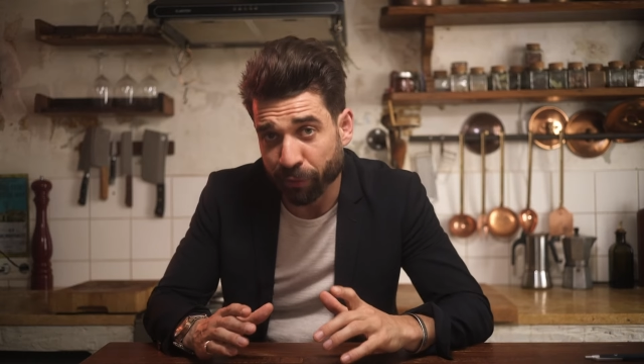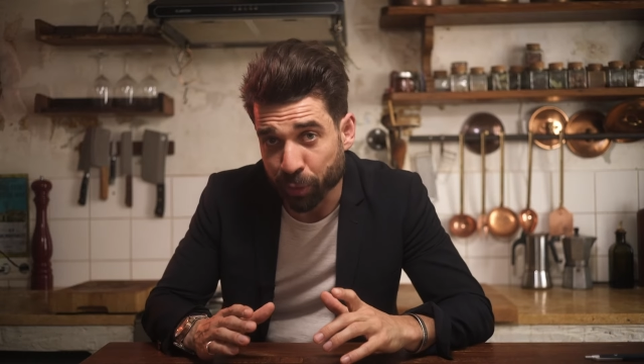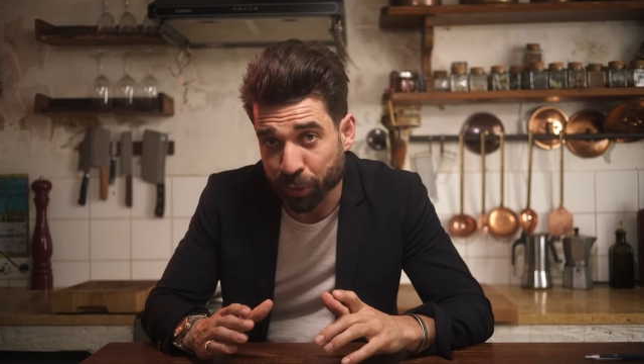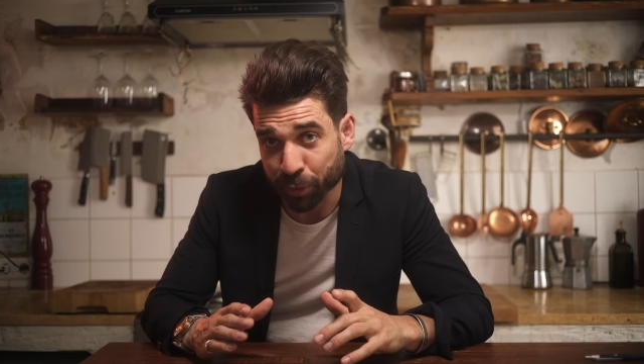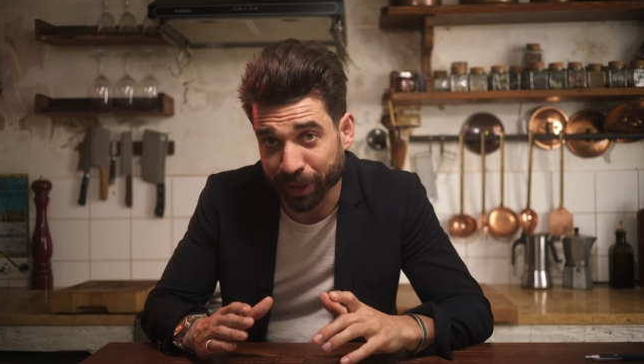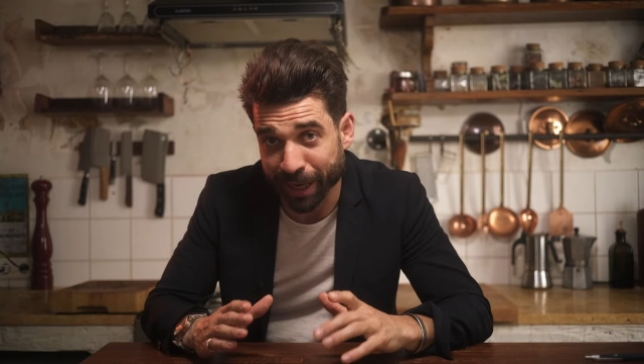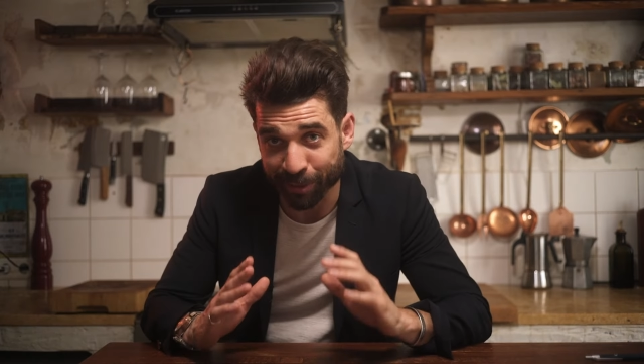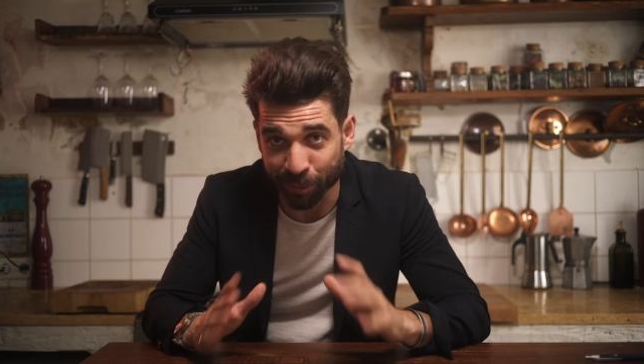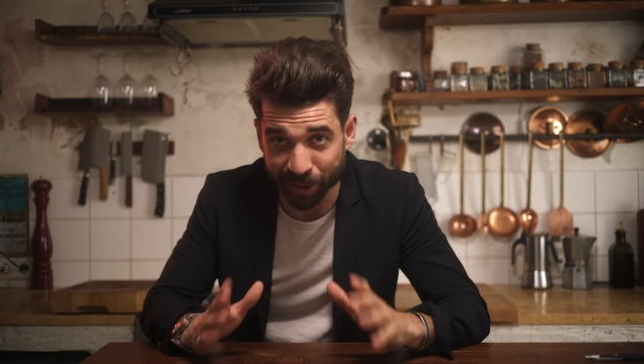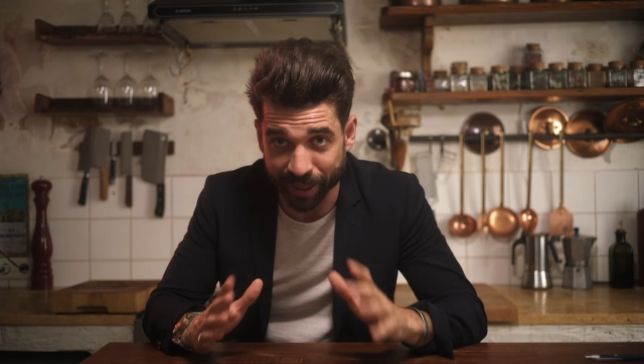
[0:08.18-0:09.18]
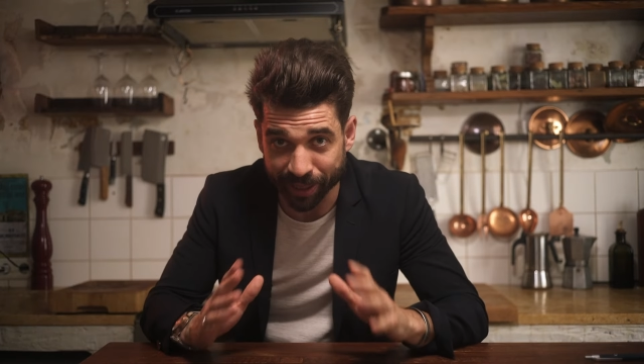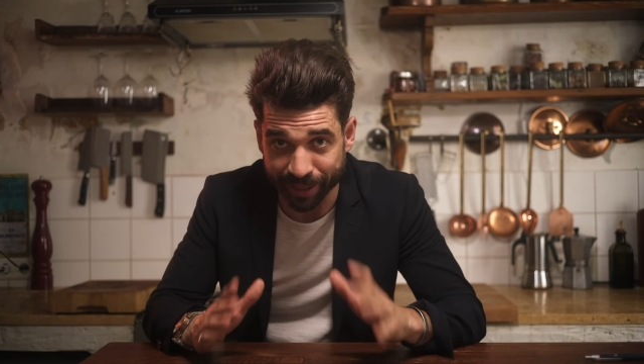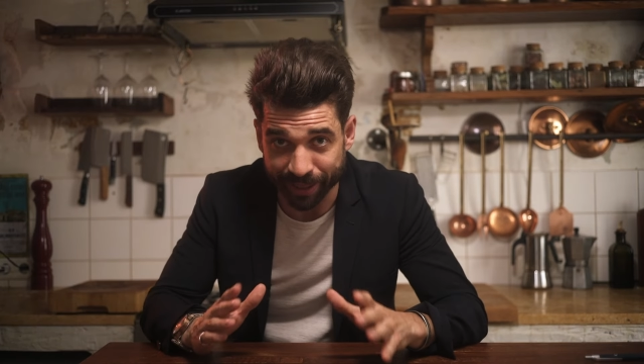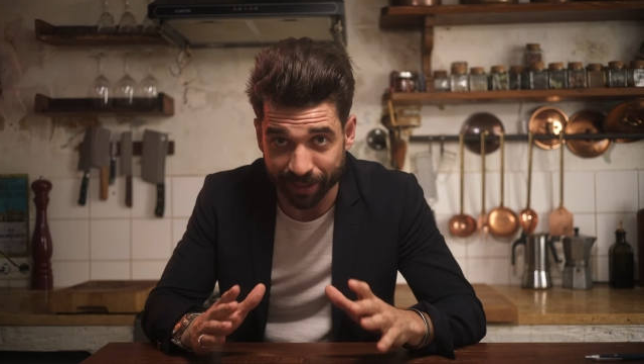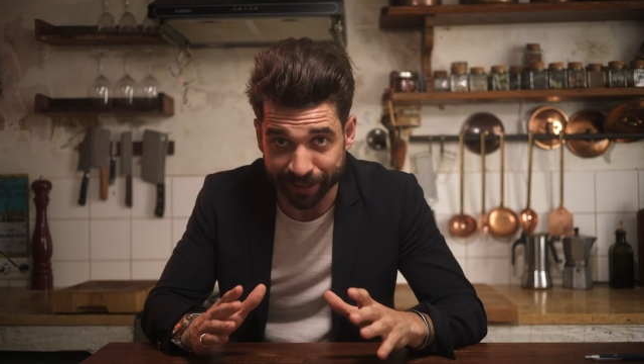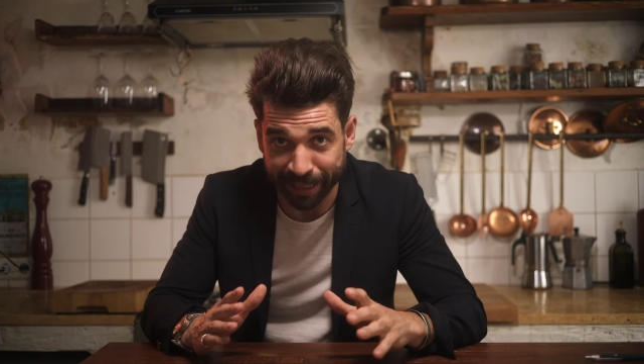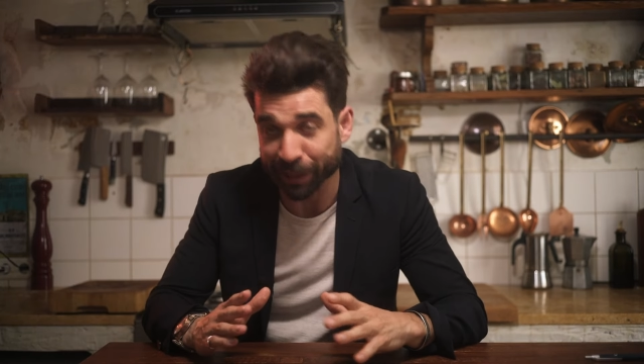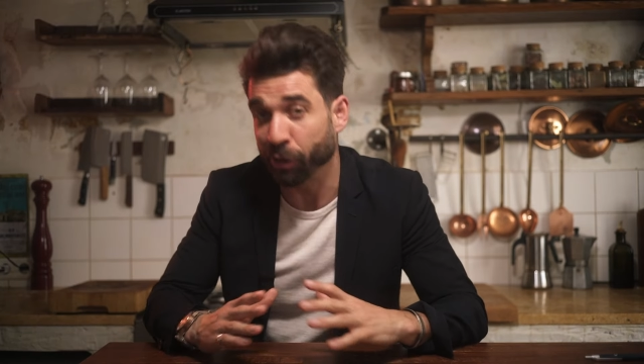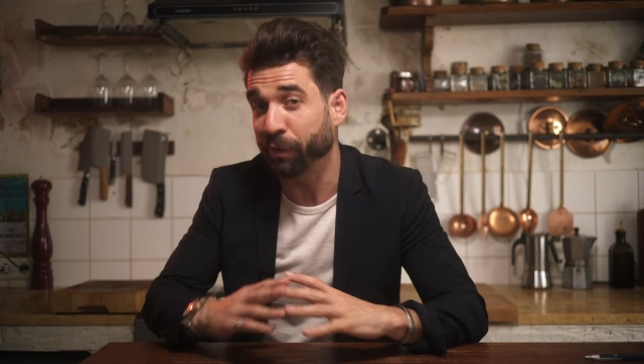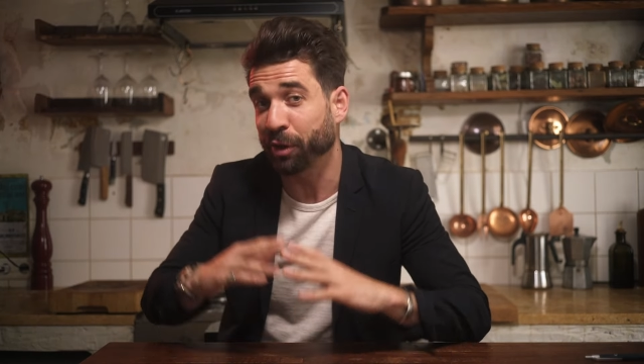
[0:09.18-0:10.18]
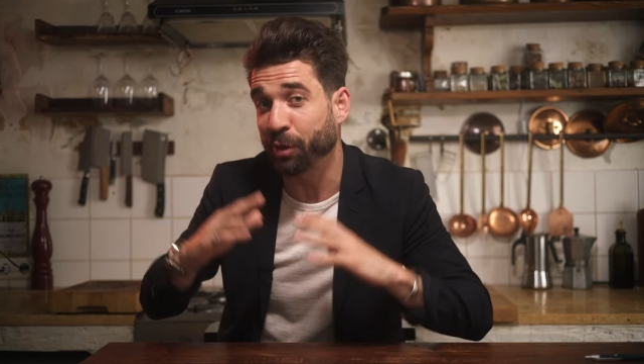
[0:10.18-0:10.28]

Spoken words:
a food tour guide working in Italy, and over the